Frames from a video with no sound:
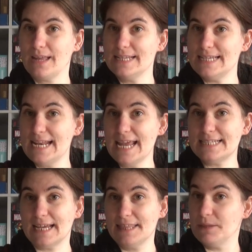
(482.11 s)
a day
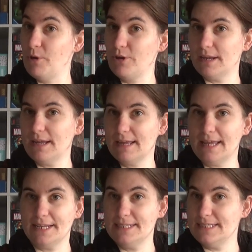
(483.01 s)
later in the morning
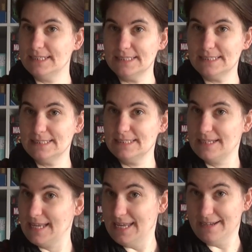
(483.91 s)
and he is
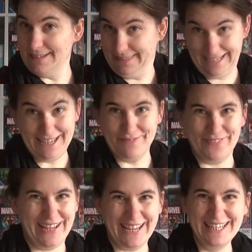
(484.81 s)
here in the evening